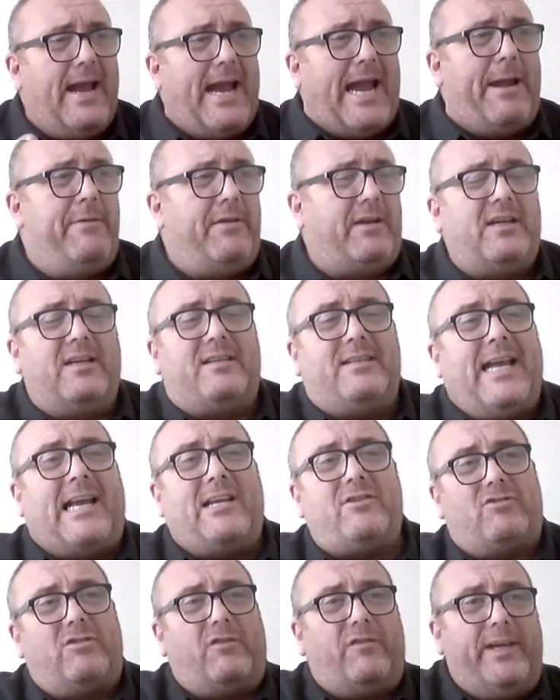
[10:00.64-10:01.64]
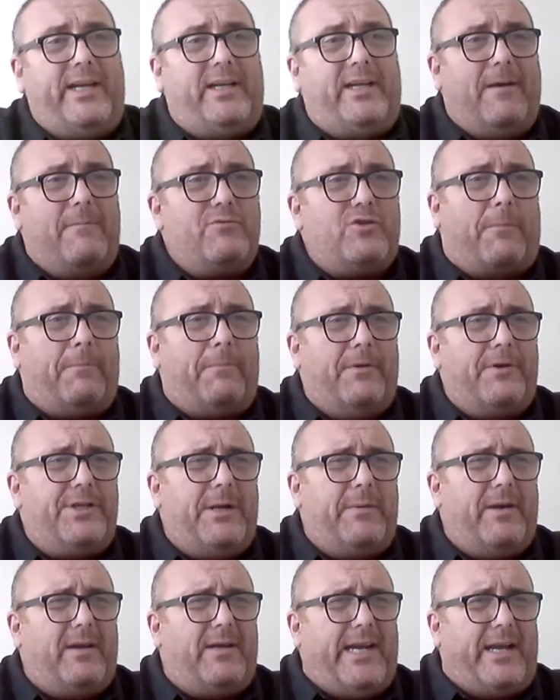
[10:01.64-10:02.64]
out of catastrophe comes
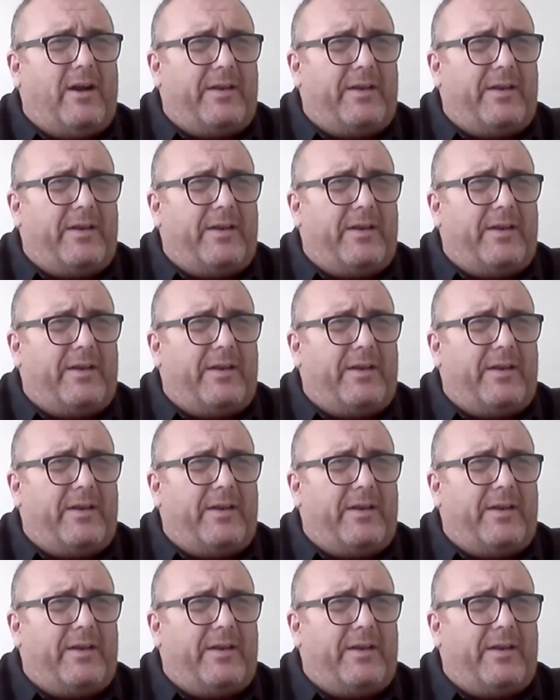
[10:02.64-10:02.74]
opportunity.